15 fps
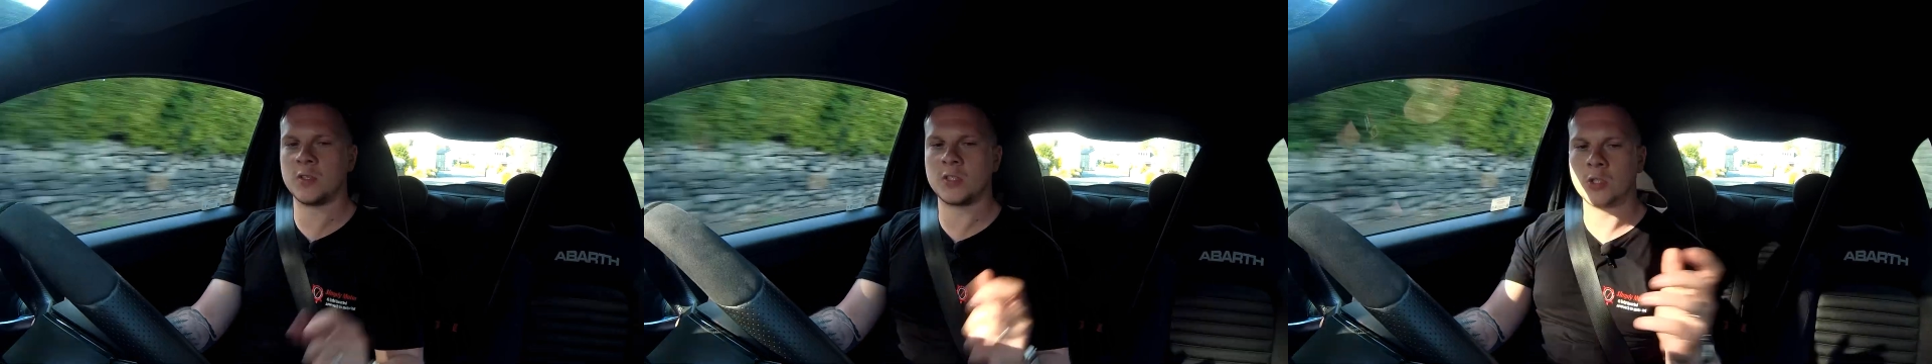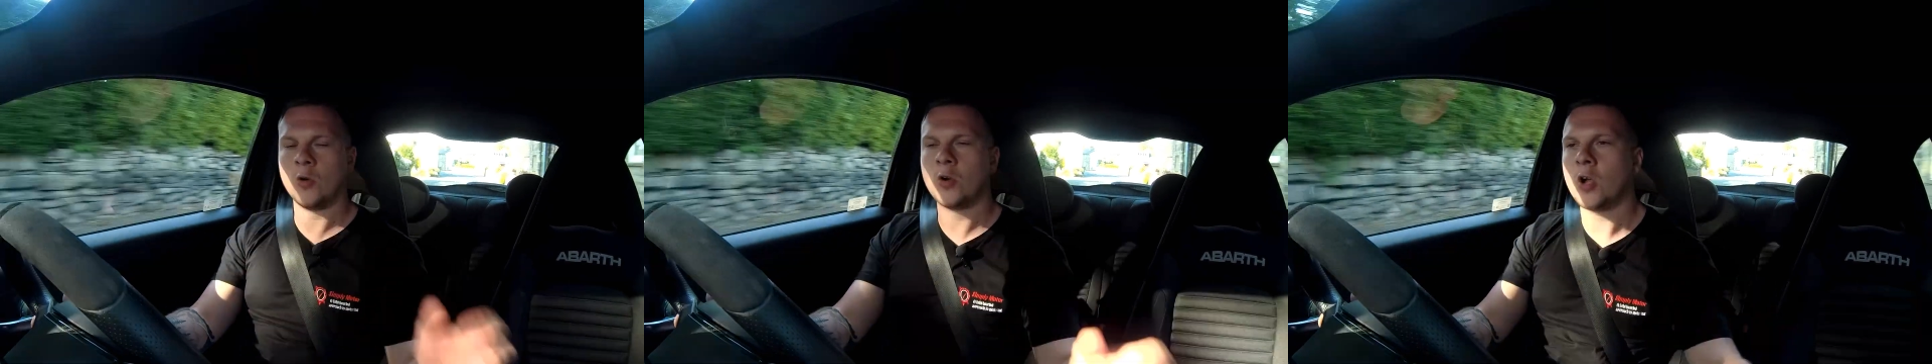
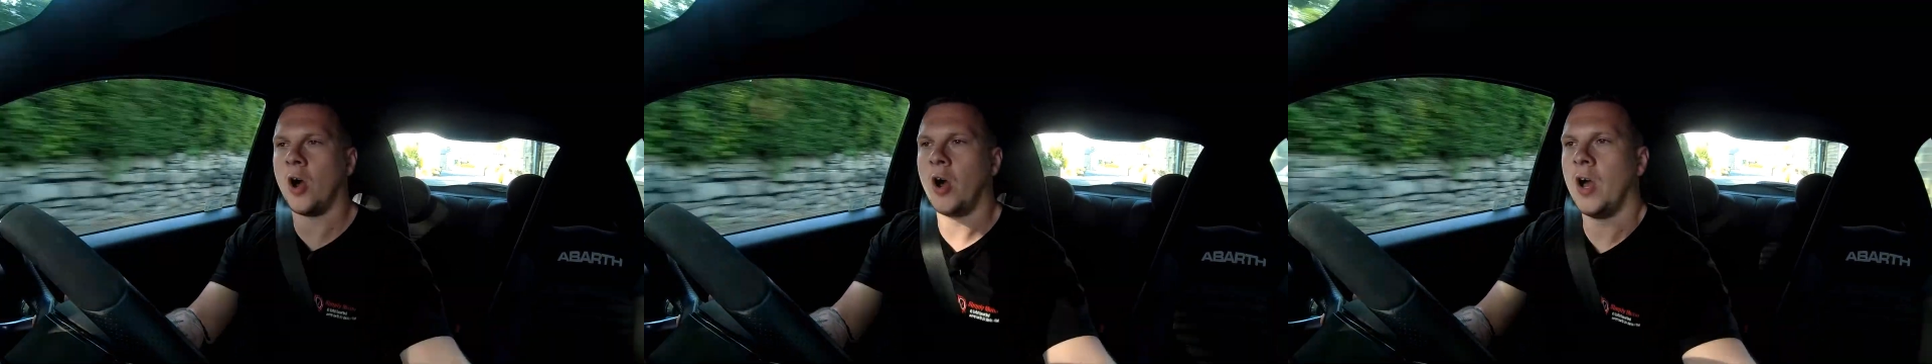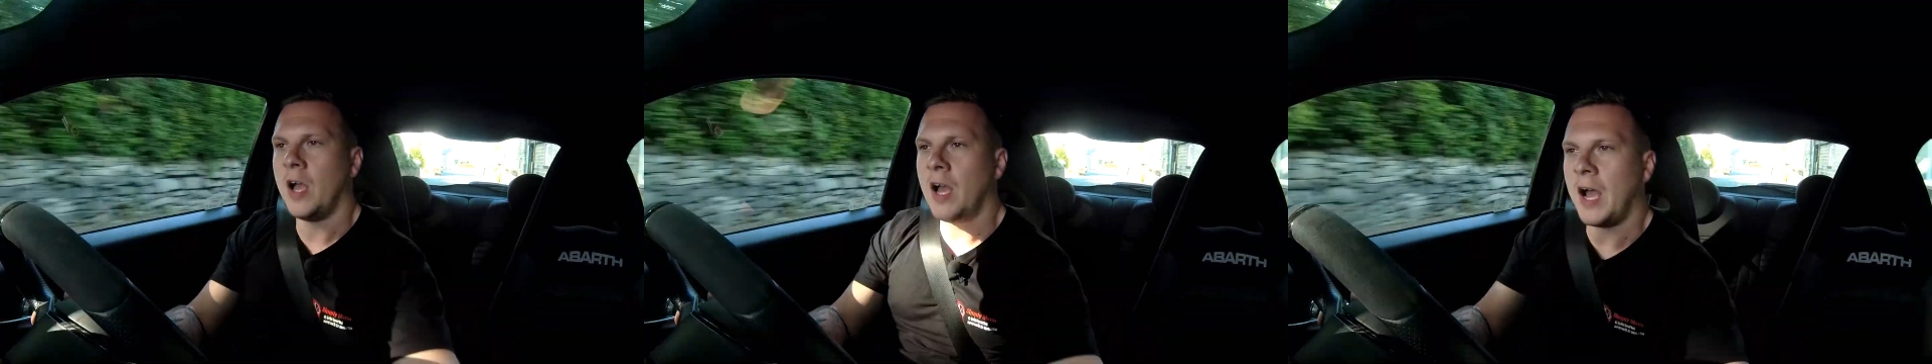we've still
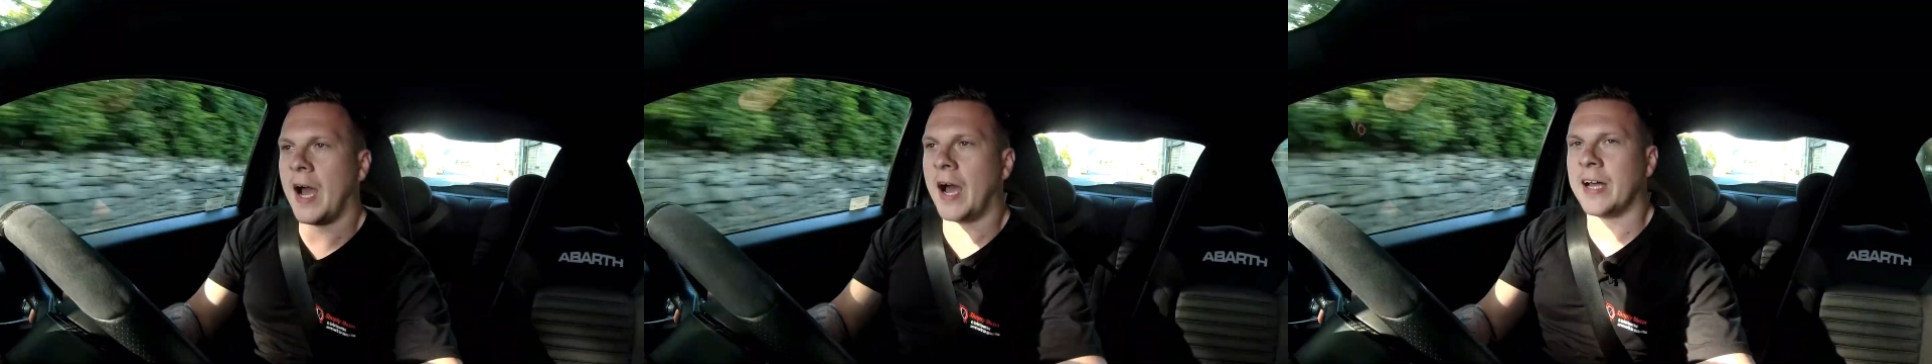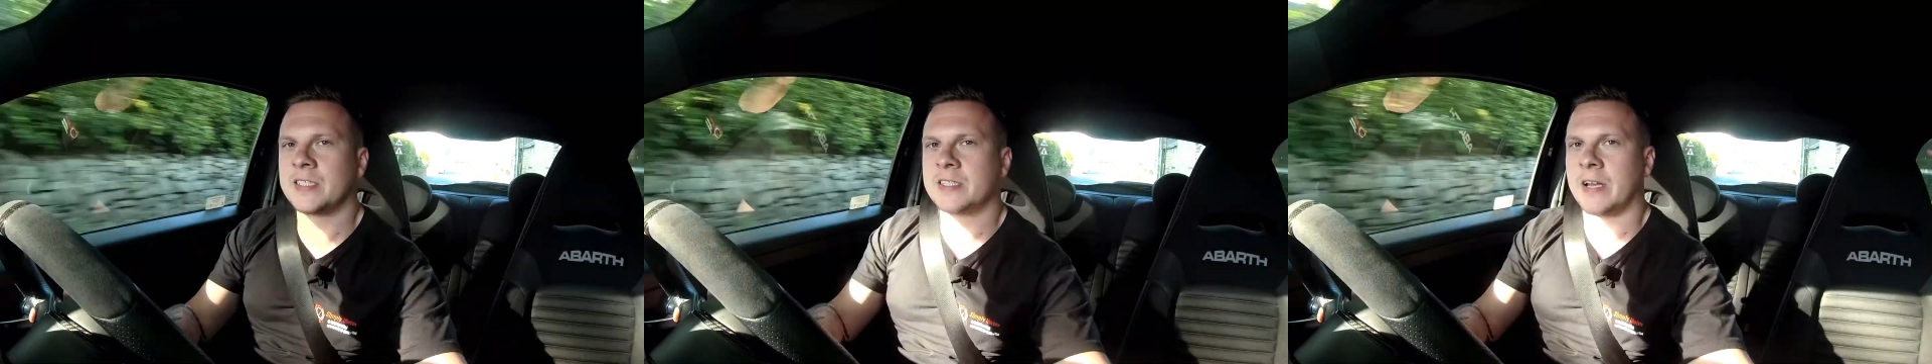got
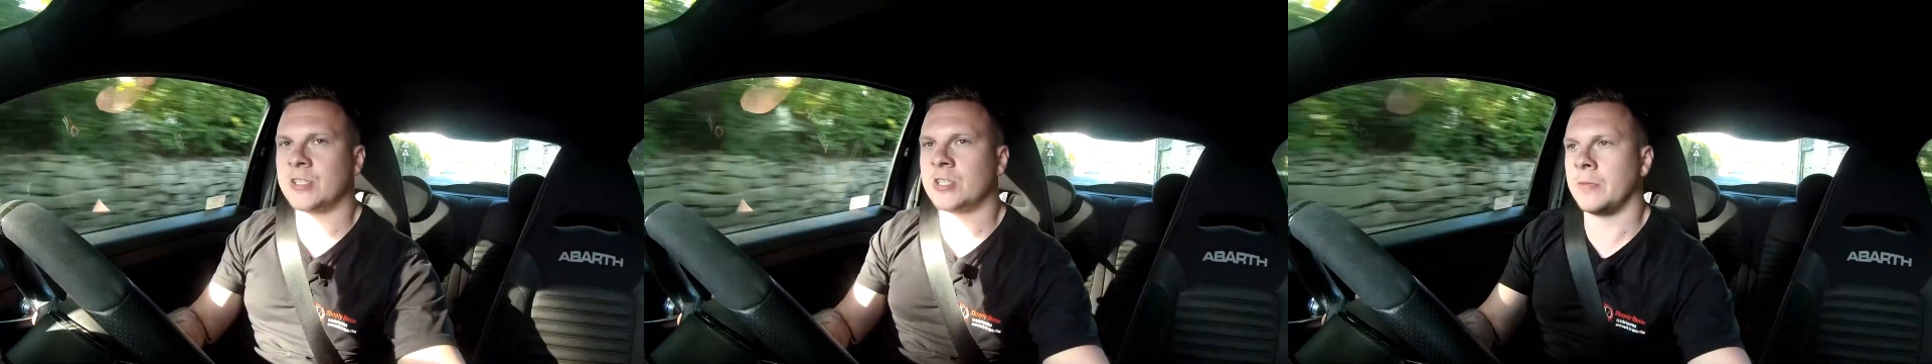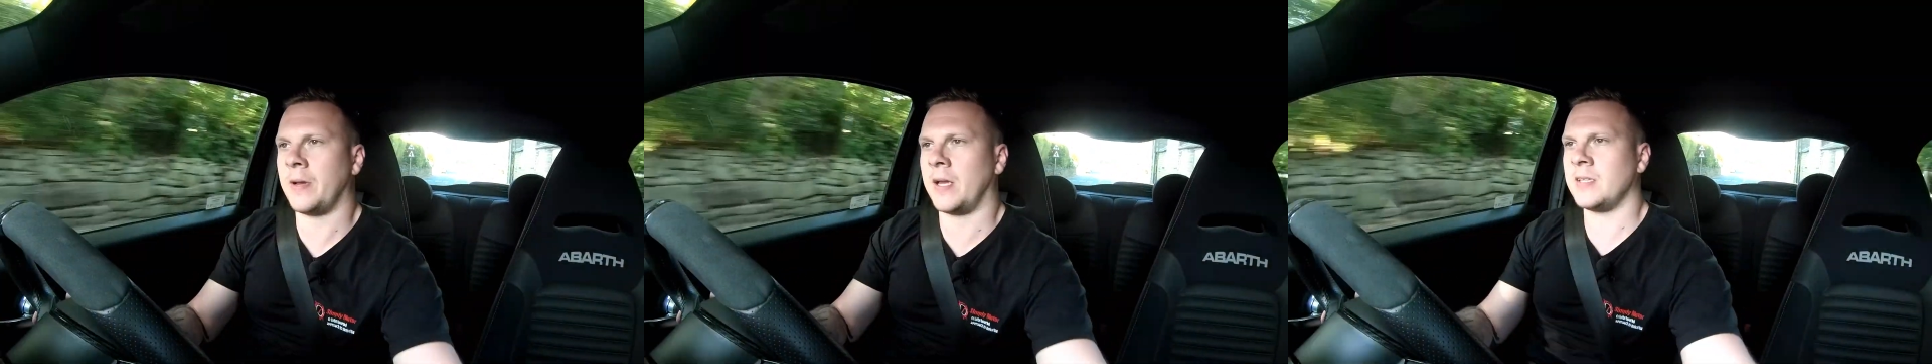hard
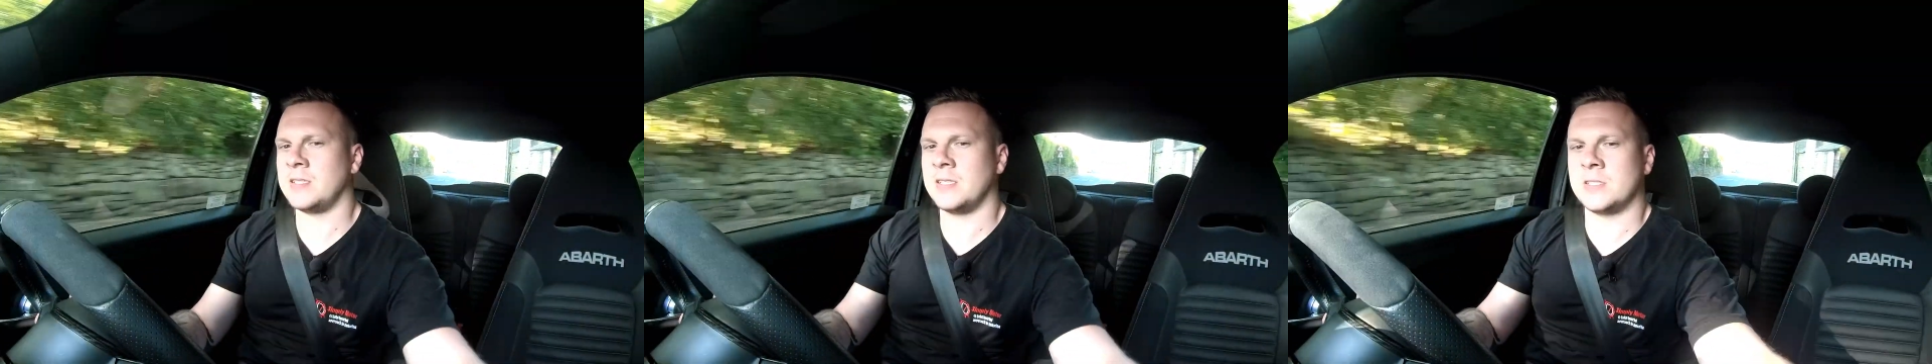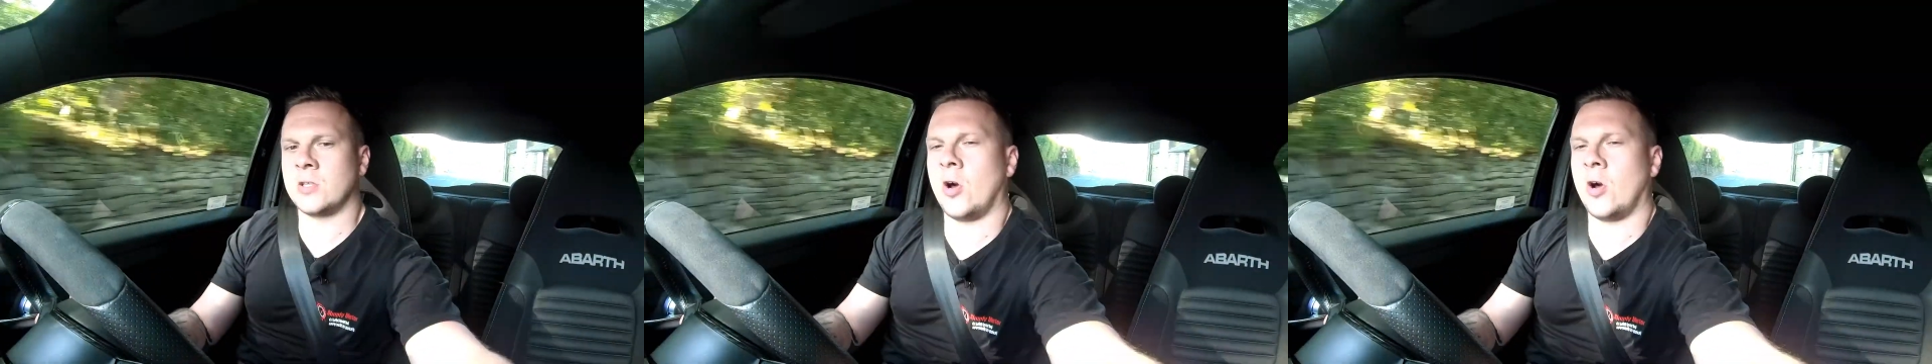scratchy patches